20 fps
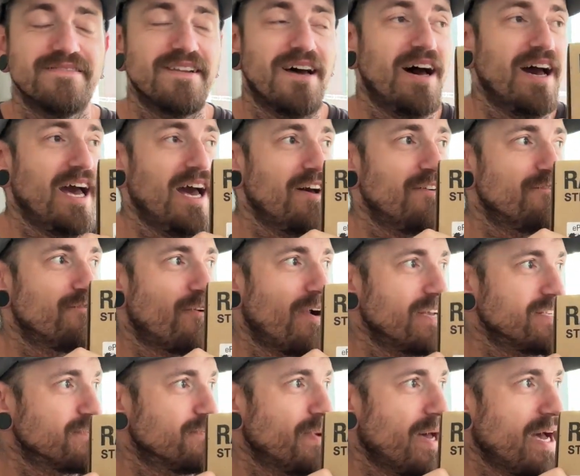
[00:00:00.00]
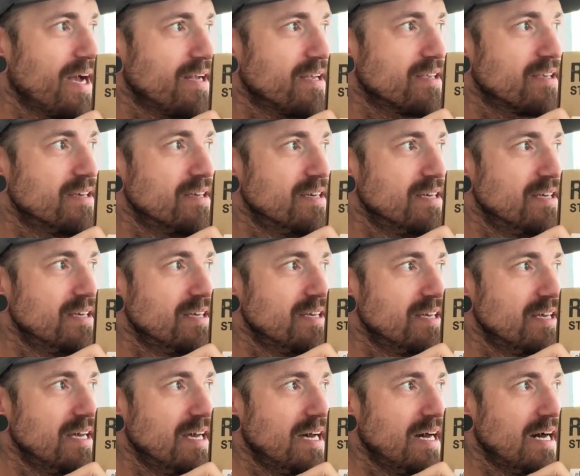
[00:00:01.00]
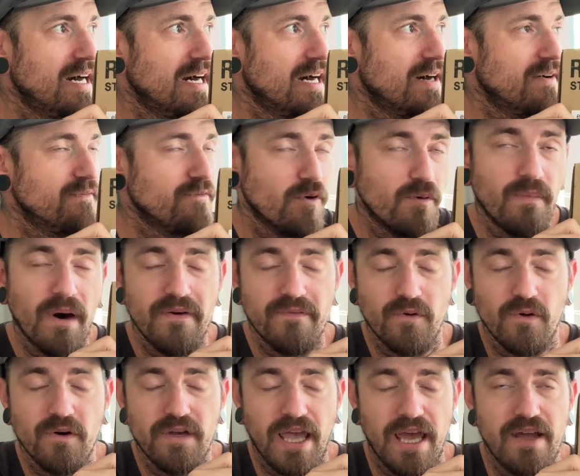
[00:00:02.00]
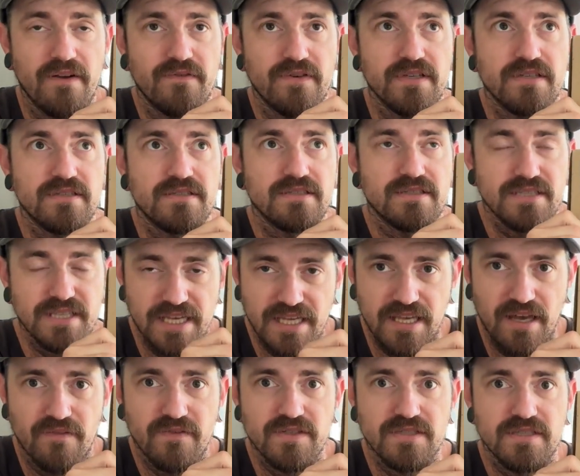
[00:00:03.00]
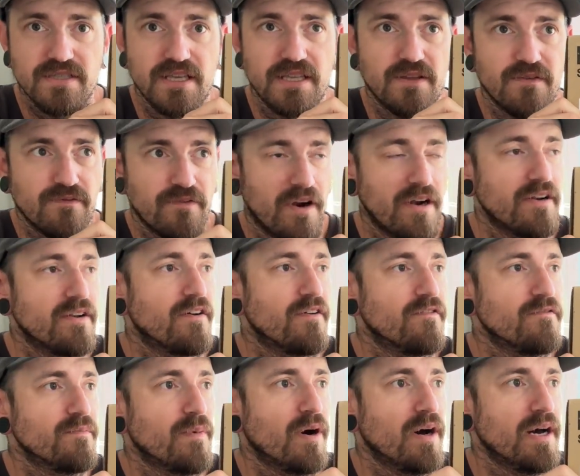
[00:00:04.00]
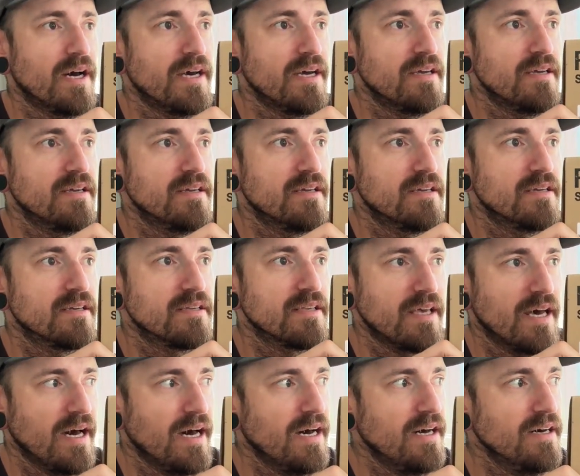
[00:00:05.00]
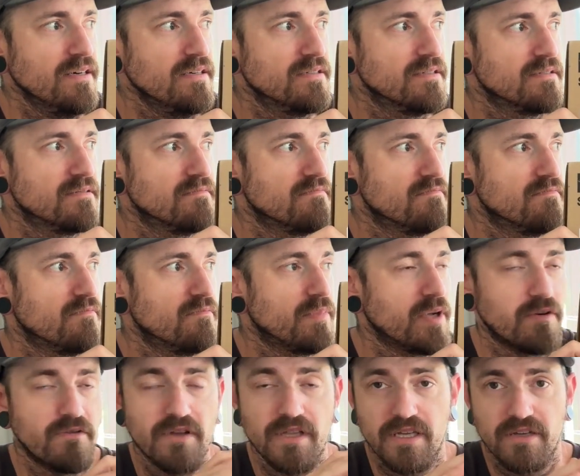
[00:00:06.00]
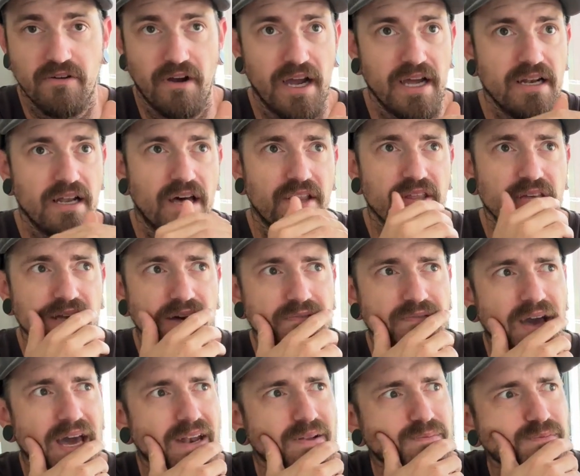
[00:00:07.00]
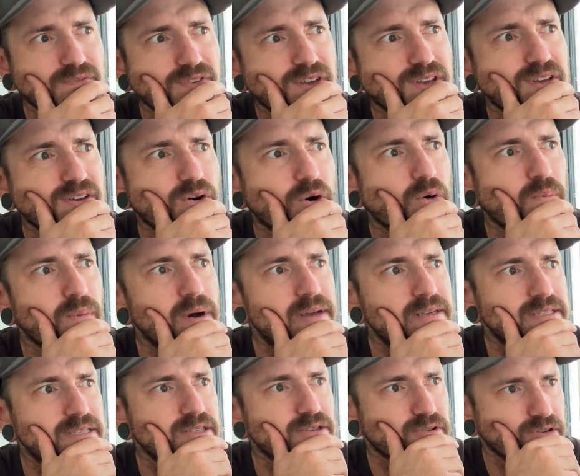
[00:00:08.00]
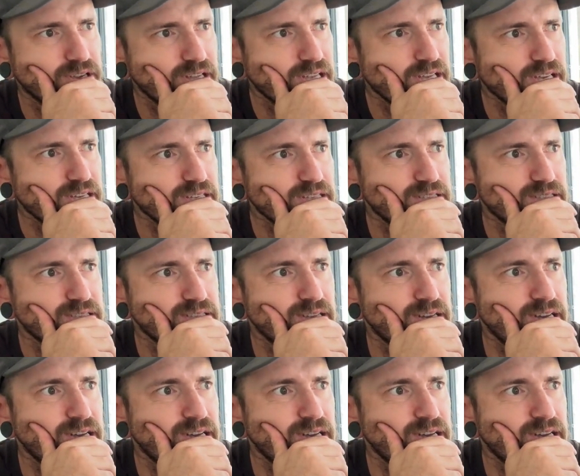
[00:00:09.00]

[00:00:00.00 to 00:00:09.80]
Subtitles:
I have Razorback 4x4 canvas seat covers in the front of my car. Been really great. I think I've had them for almost 3 years.